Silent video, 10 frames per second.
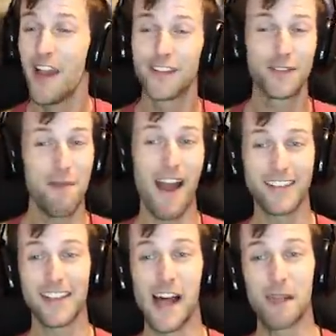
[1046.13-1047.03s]

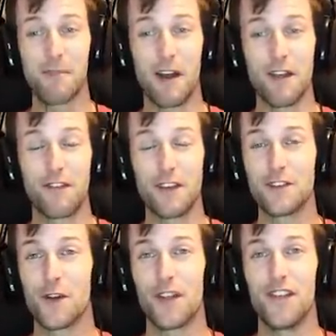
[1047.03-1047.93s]
Smack the like button if you
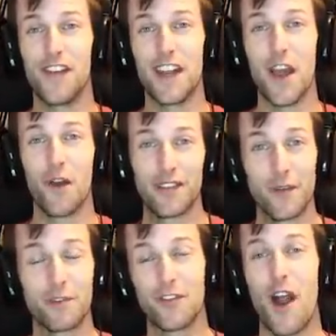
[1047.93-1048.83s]
enjoyed the video,
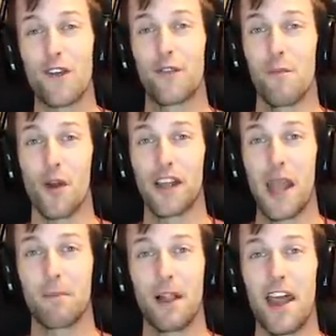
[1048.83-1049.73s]
subscribe for more
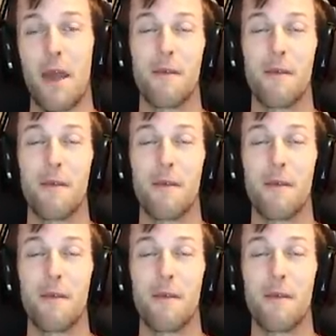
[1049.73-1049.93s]
gameplay,